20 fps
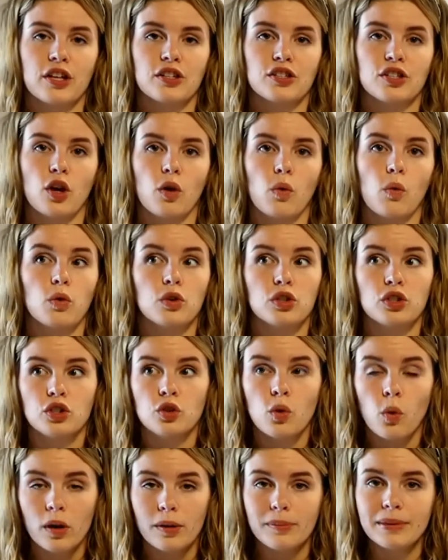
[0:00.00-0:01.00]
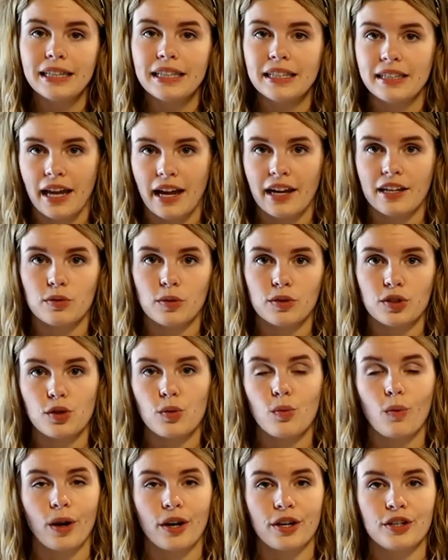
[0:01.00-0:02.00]
So normally next, what you
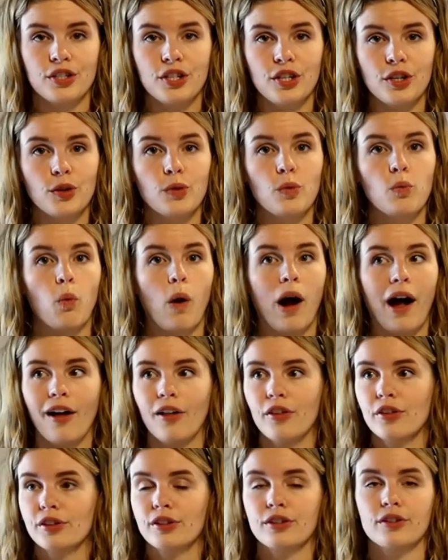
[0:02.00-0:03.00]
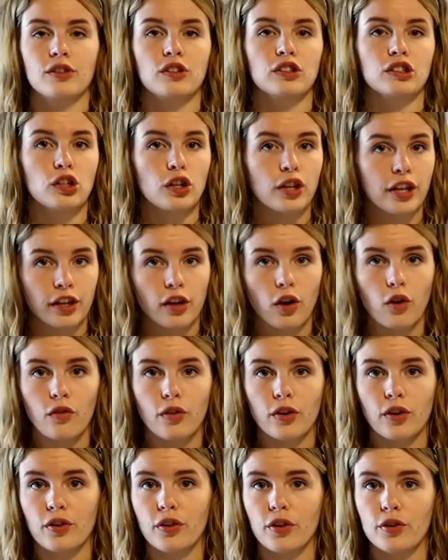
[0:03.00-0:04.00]
want to do while they're looking
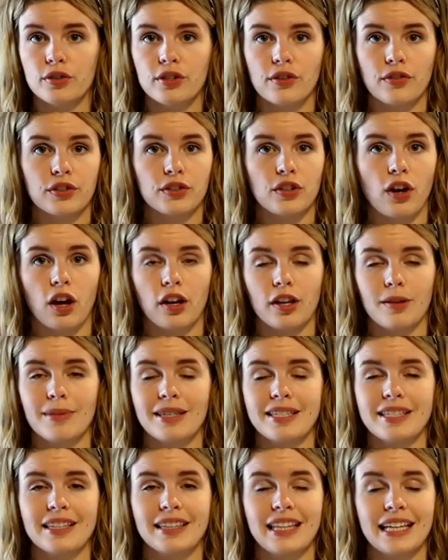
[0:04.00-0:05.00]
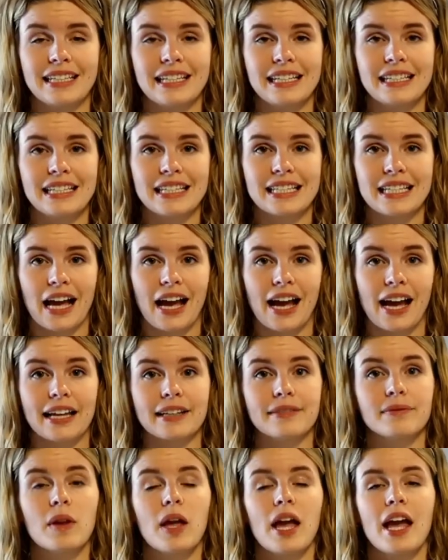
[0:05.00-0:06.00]
over those different documents that they need to sign